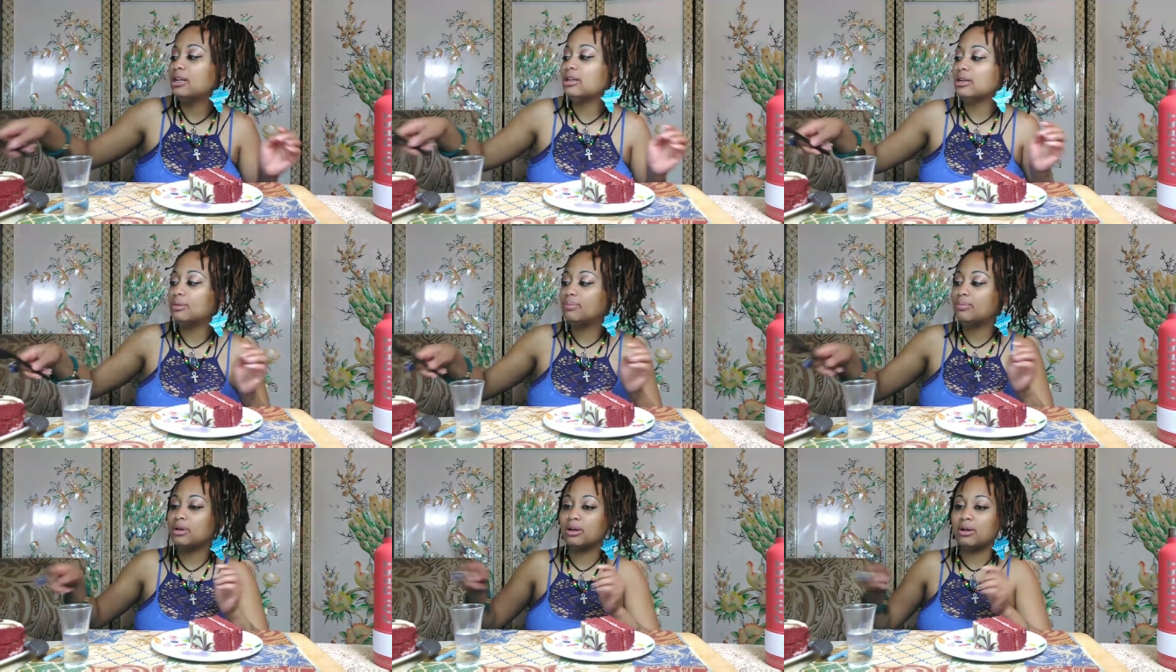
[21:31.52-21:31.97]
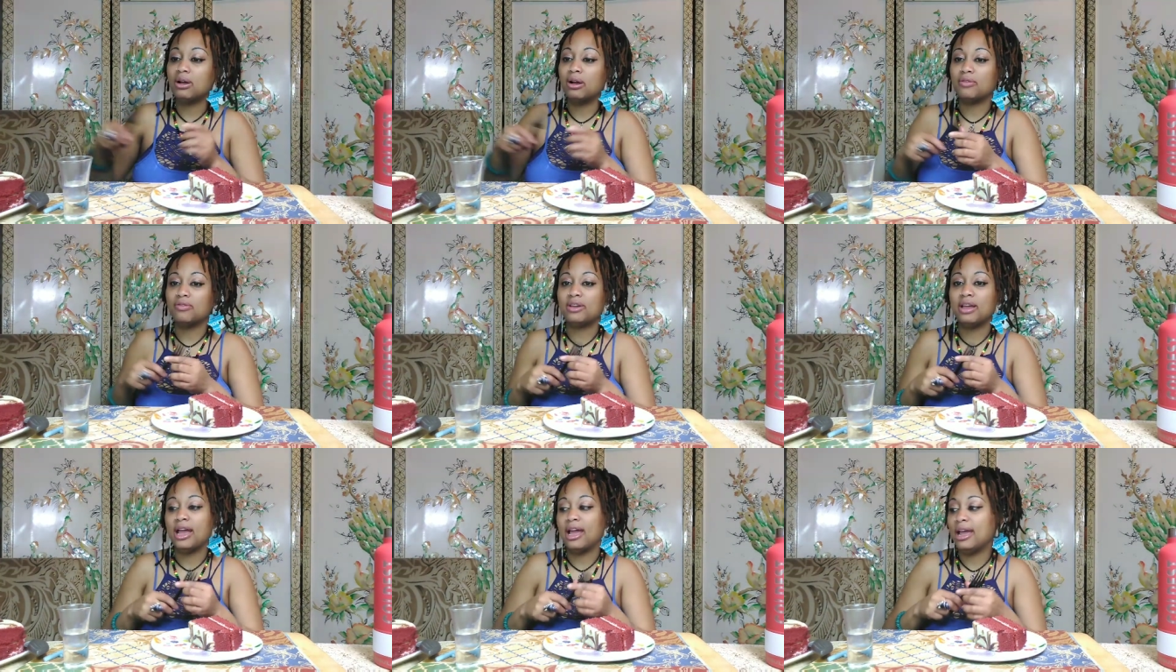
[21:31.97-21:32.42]
a little bit
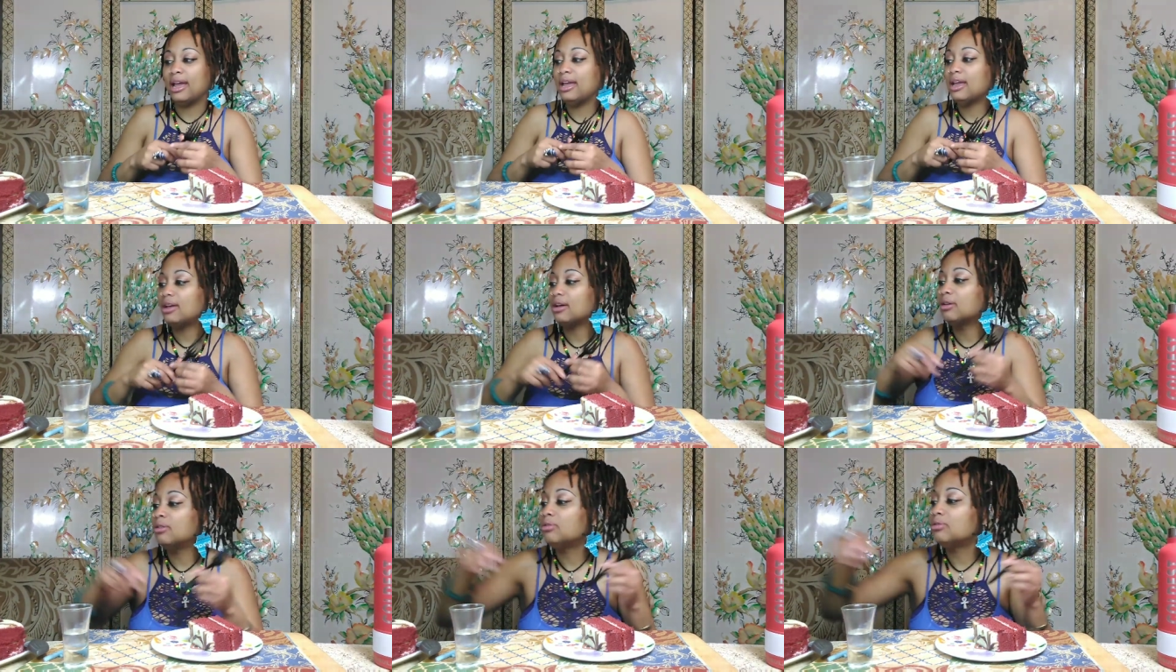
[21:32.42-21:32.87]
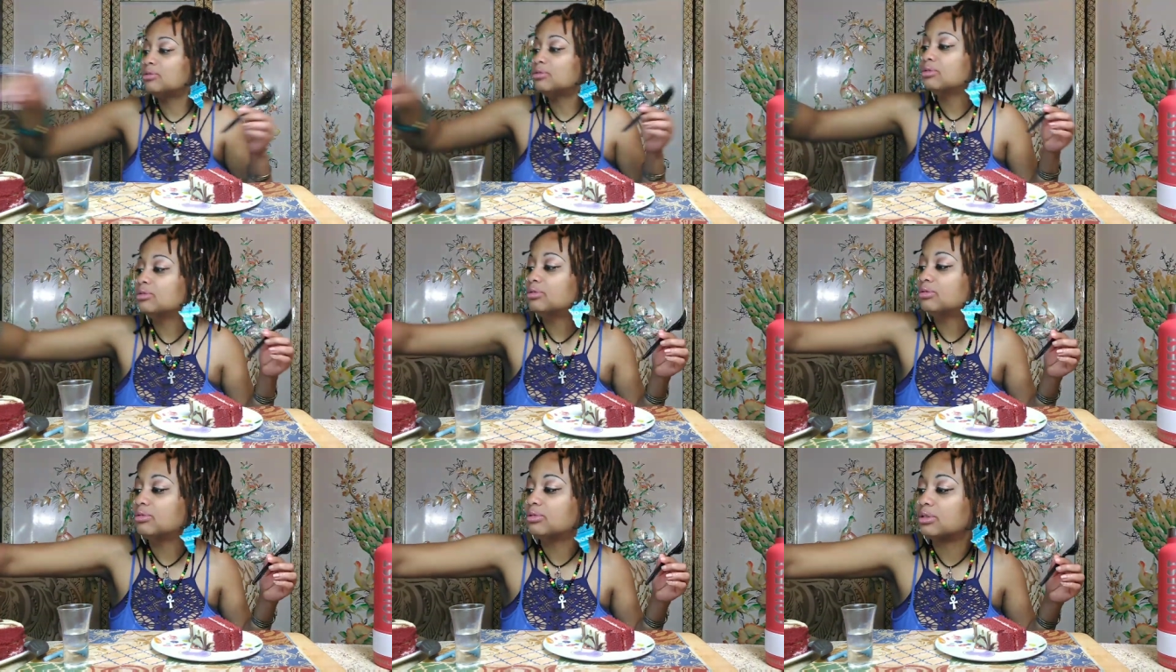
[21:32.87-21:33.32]
of cake. Ooh,
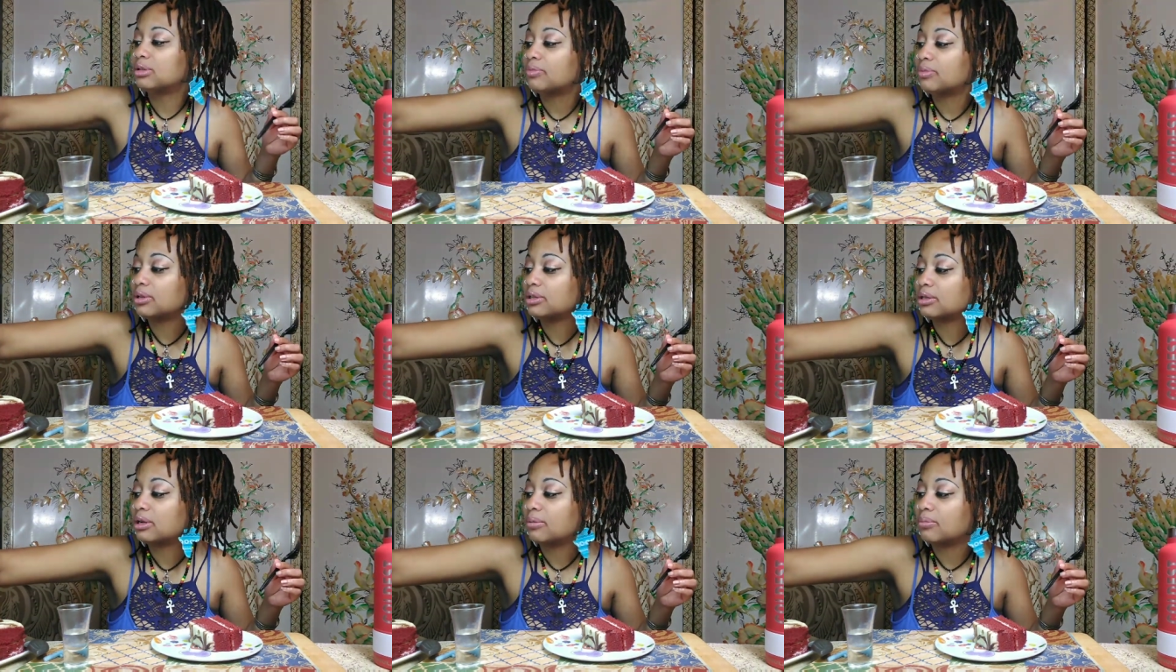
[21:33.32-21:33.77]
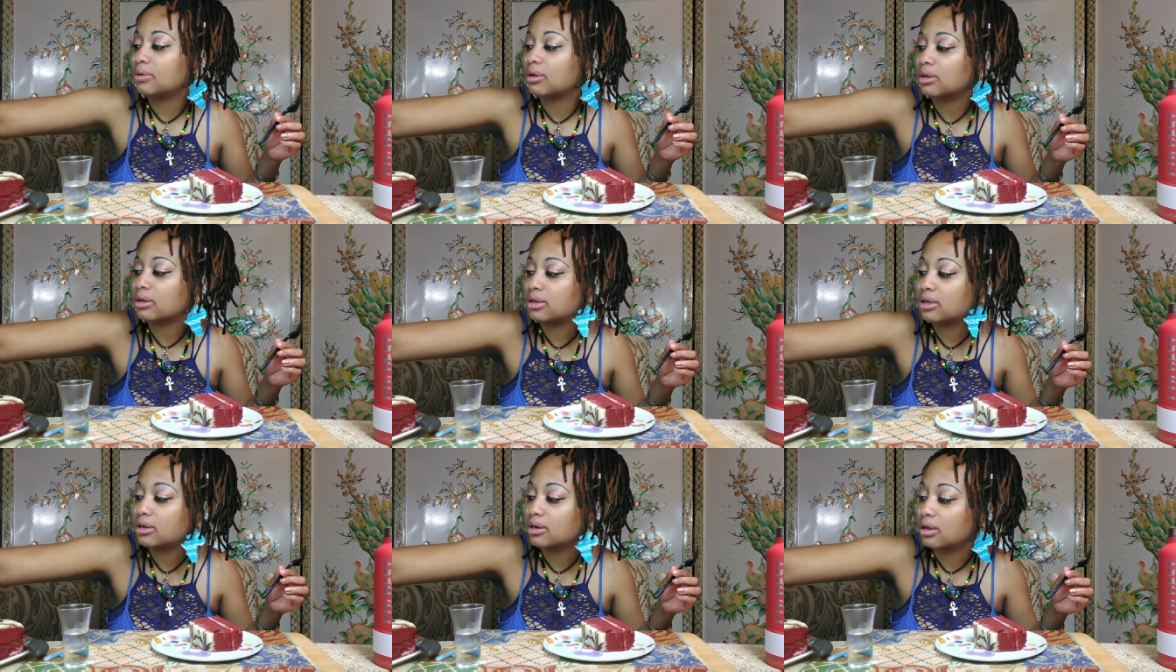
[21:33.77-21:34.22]
ooh, something's not
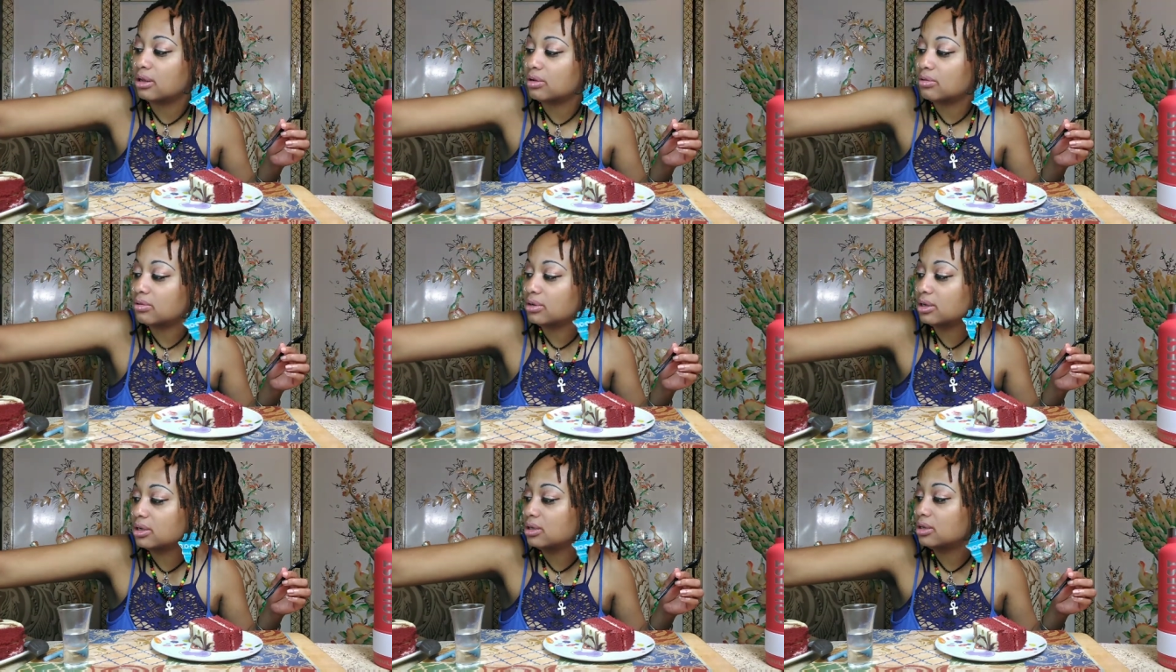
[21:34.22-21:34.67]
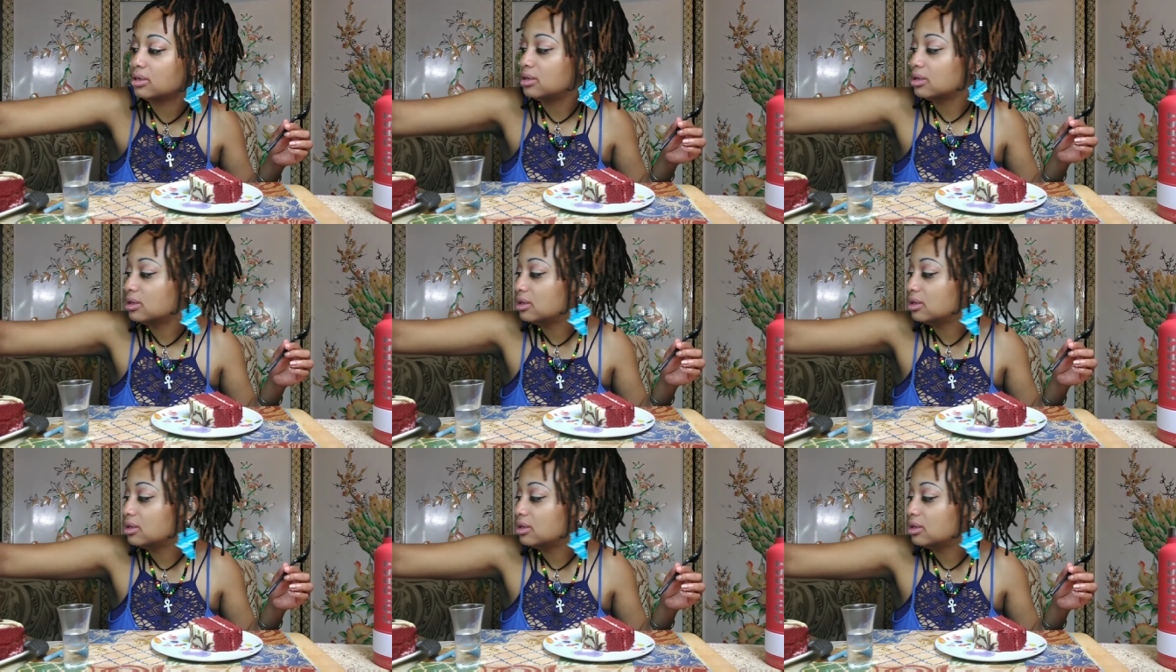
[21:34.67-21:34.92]
plugged in all the way.